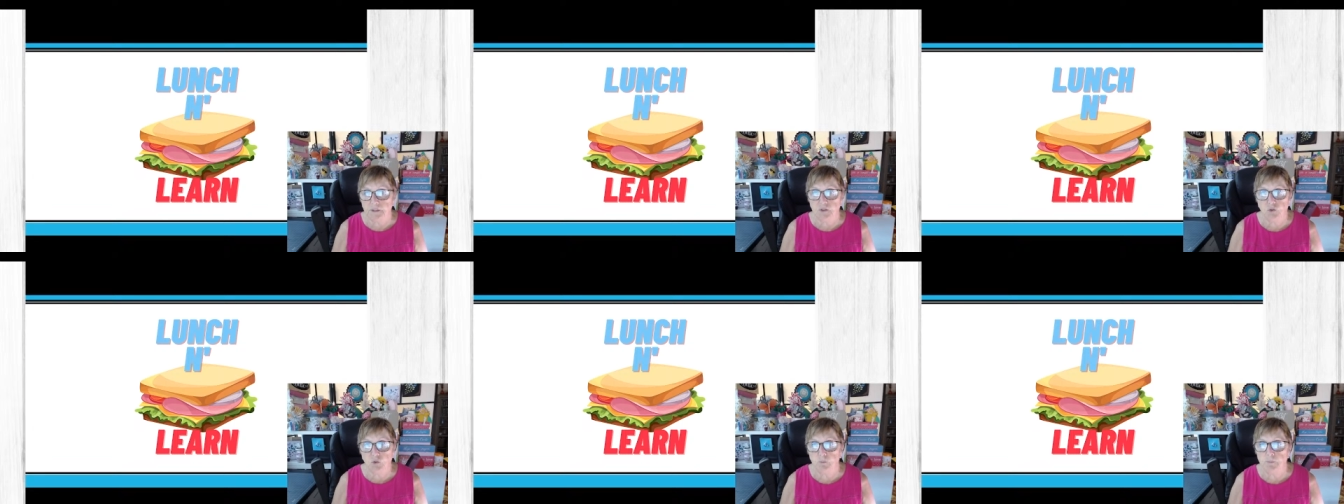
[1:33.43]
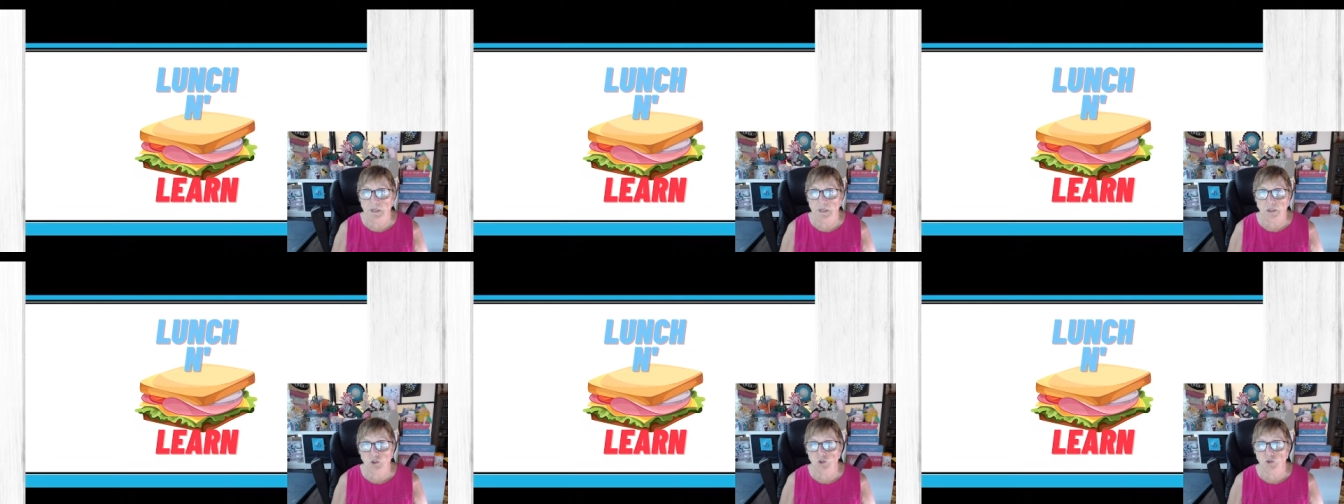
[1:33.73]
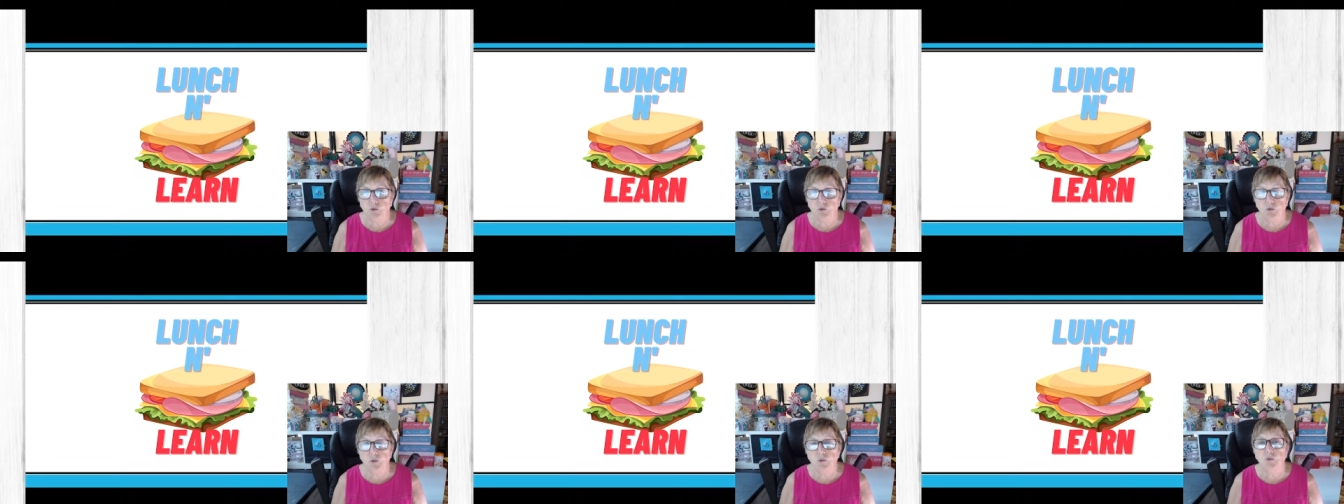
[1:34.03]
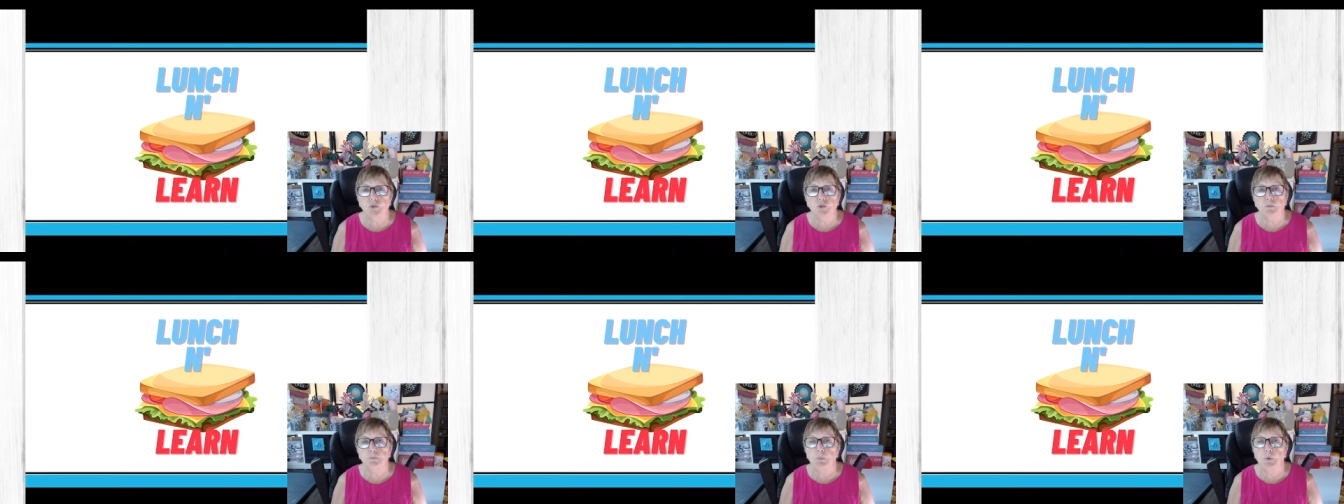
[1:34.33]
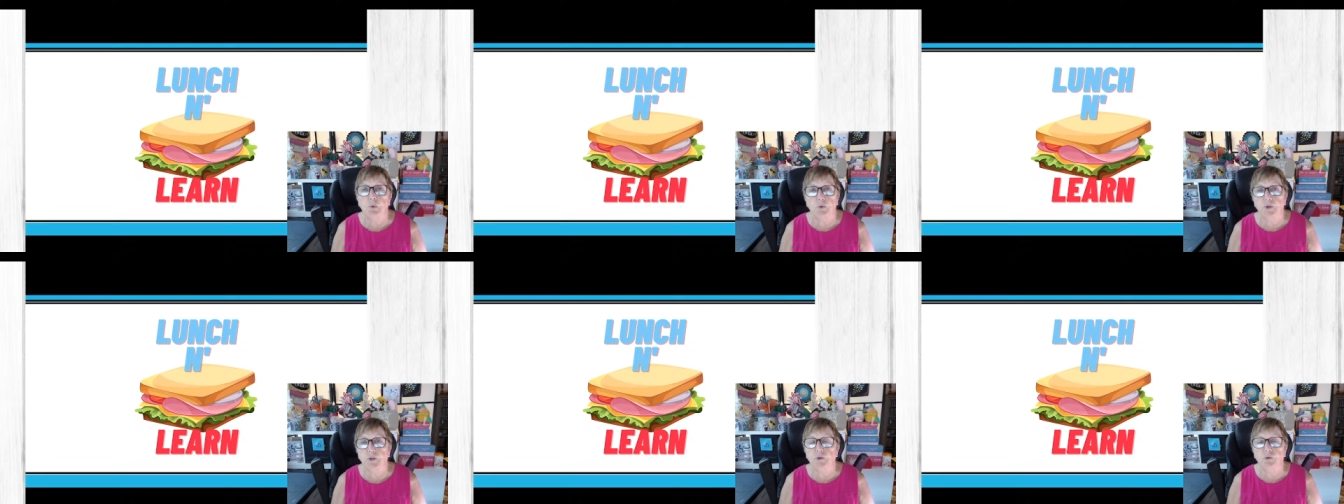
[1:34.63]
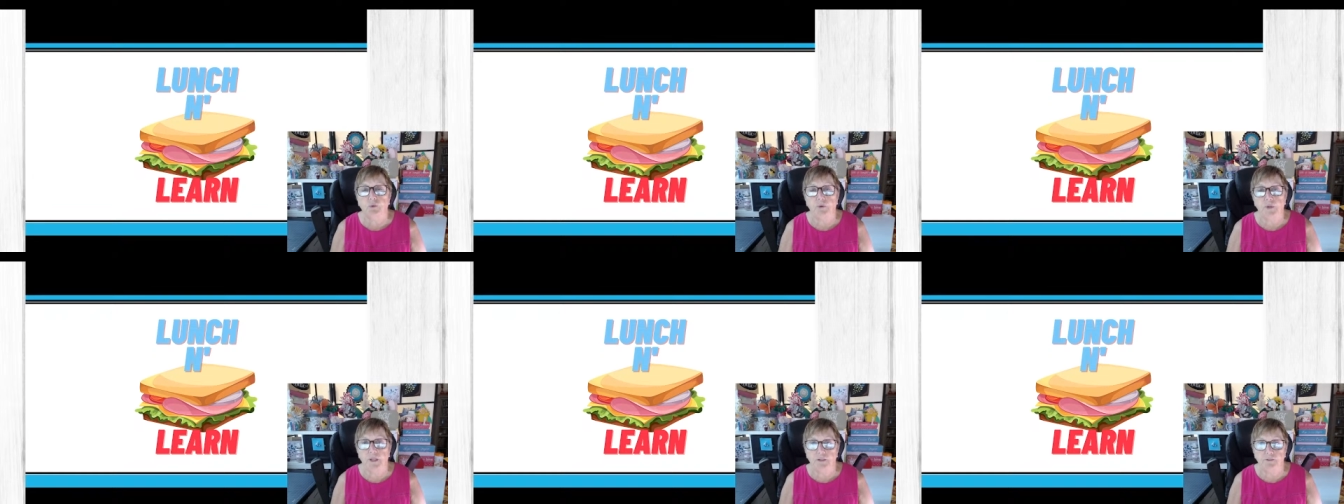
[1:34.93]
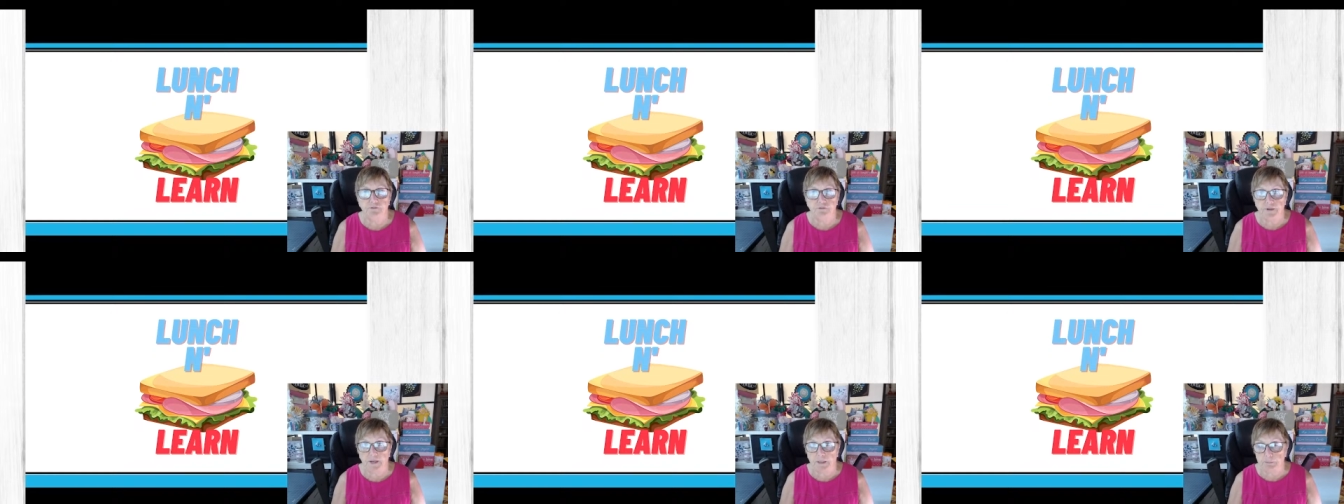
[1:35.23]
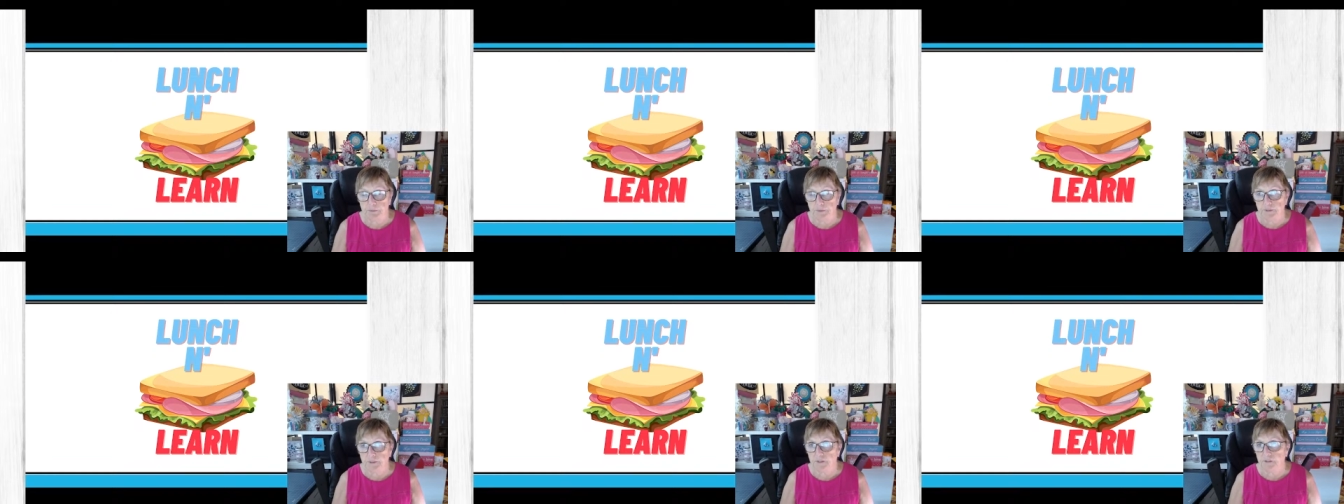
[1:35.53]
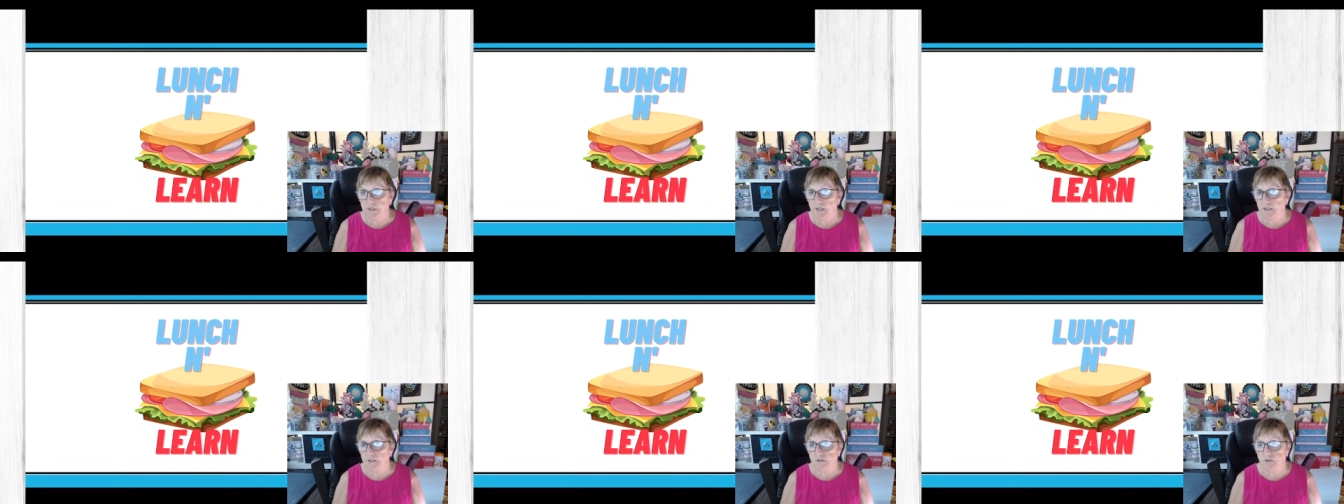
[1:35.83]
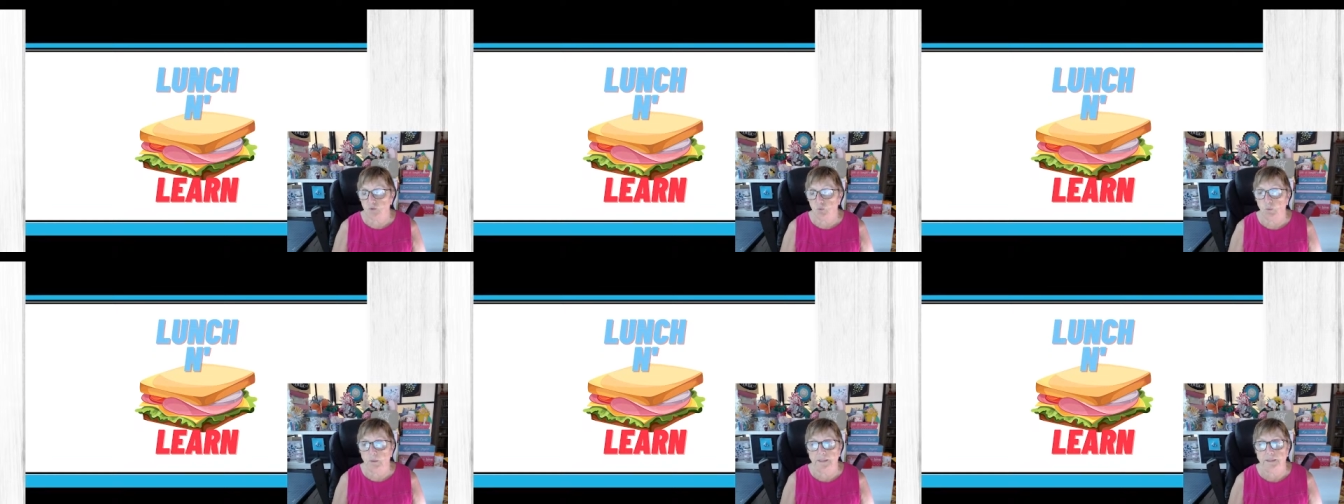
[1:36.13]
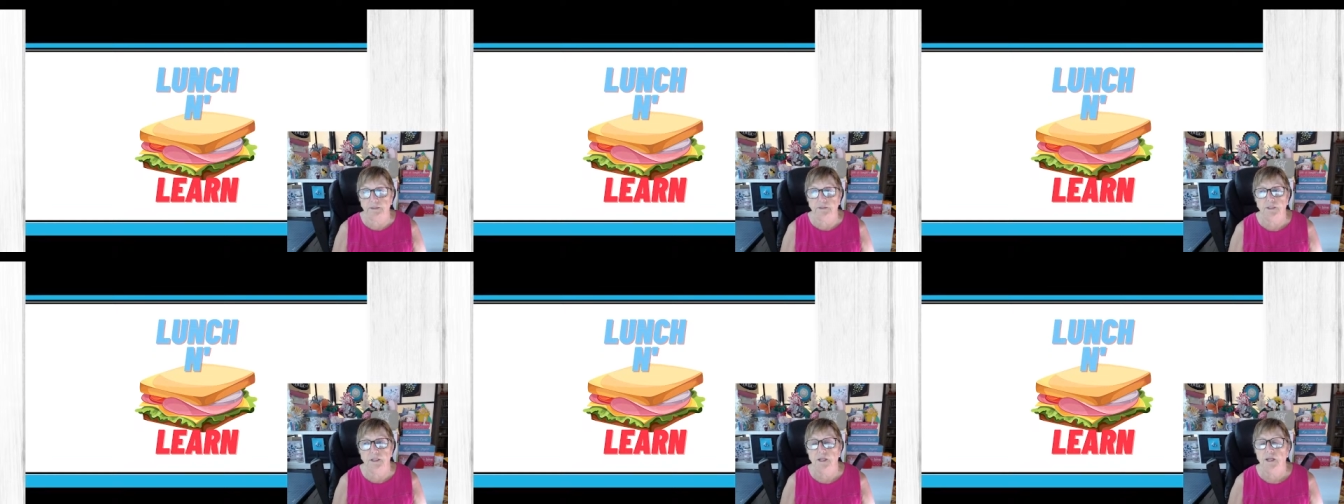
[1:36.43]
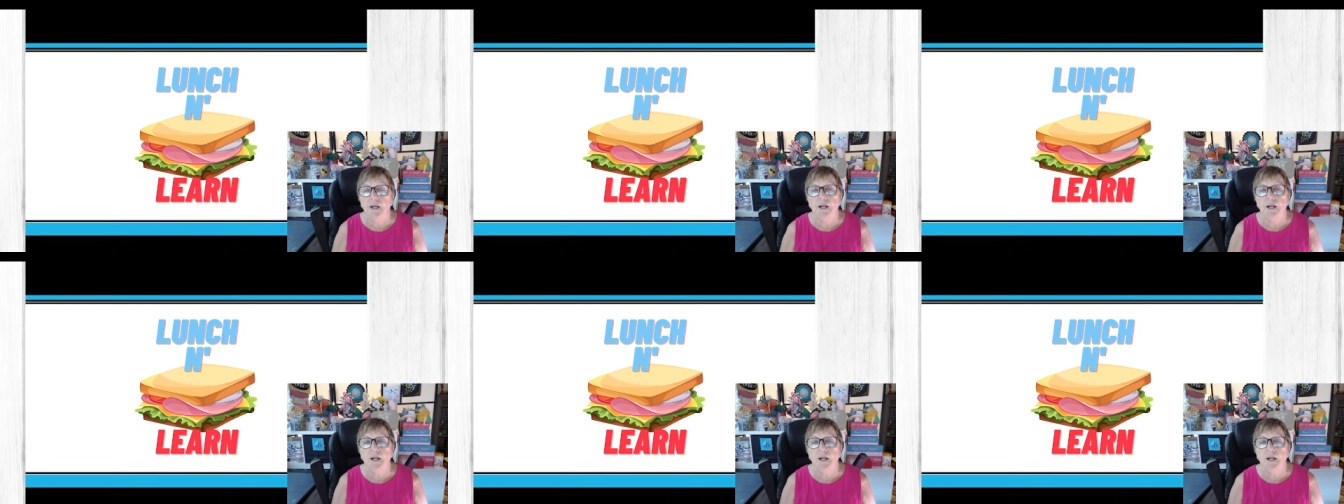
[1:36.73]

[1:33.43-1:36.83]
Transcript: so make sure you support Creative Fabrica as well.